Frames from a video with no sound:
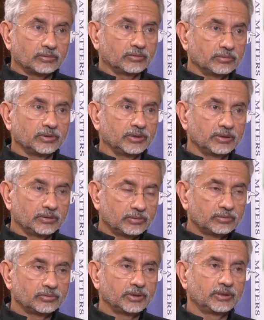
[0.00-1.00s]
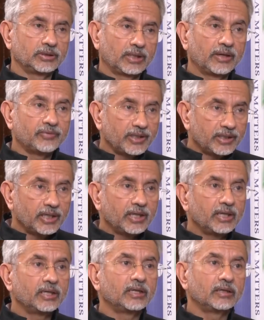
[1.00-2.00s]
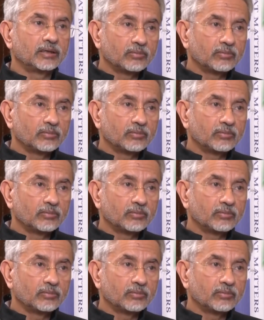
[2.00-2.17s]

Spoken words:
to the everyday